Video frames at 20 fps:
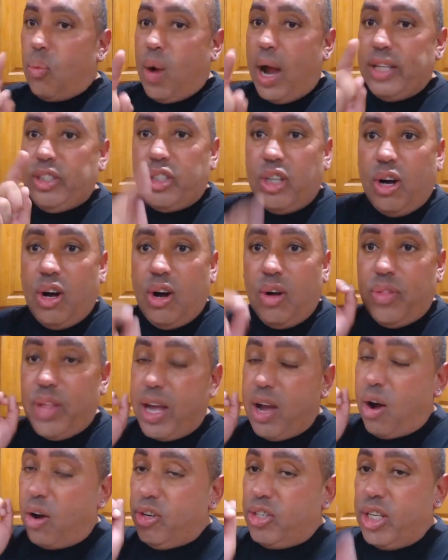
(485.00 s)
All right, y'all.
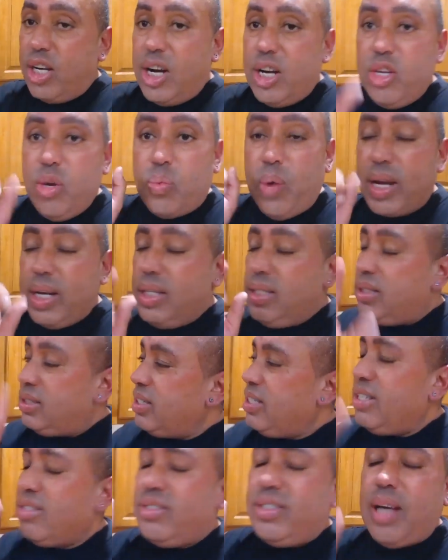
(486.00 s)
They are done. You ready to
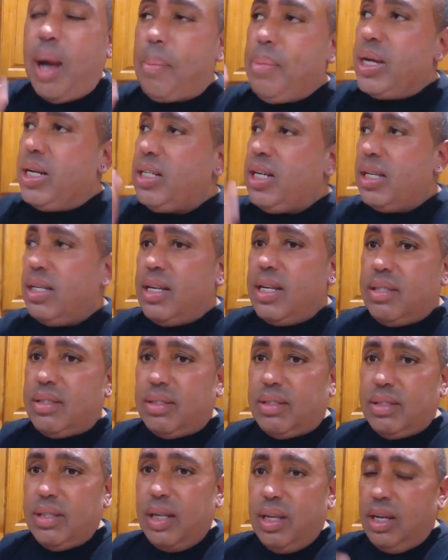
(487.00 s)
see this yummy
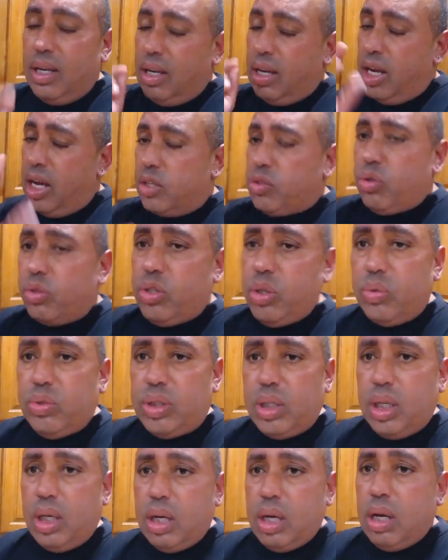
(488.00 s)
goodness?
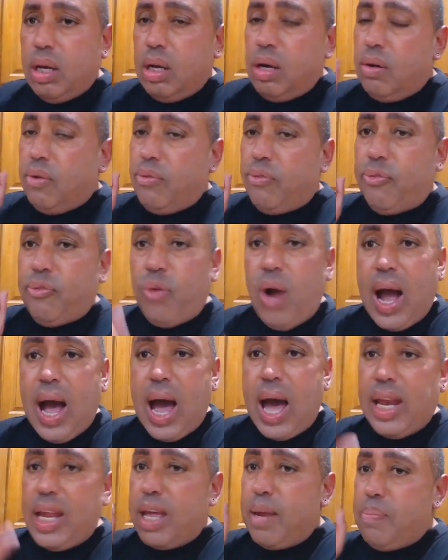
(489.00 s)
Introducing
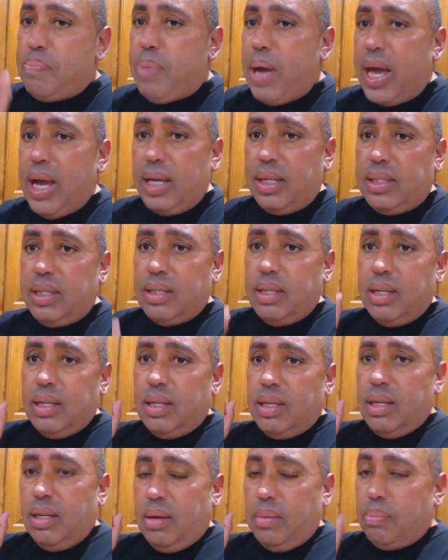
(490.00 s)
fried and baked
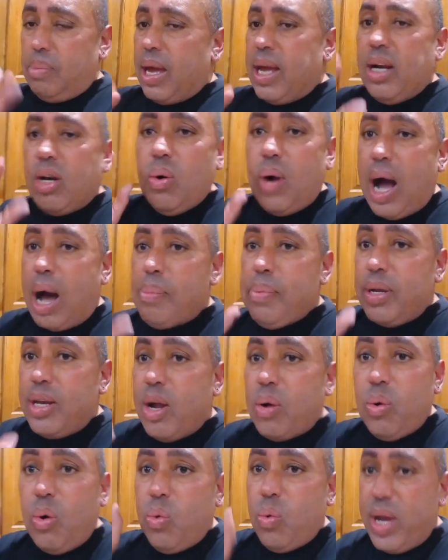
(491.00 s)
mango
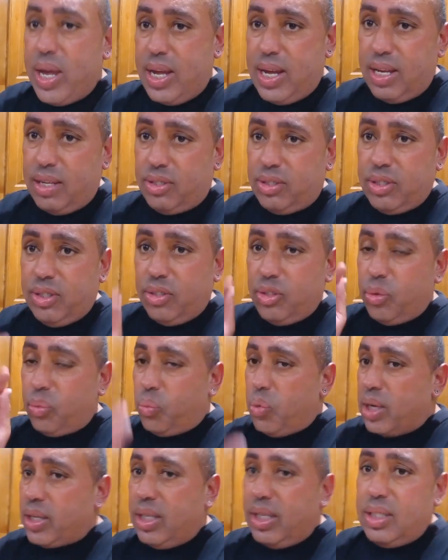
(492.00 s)
habanero wings, the
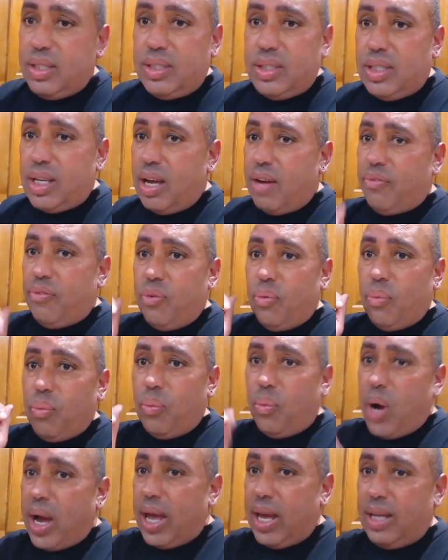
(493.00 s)
rookie chef
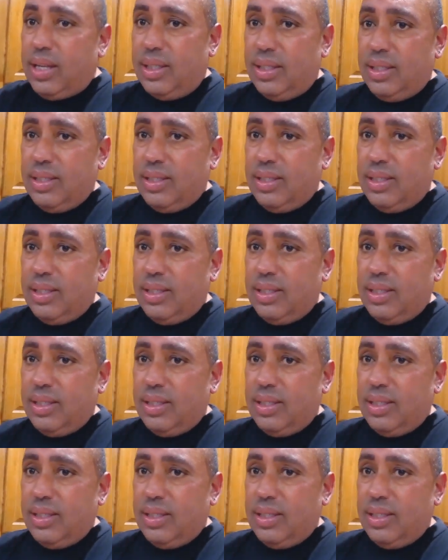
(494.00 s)
way.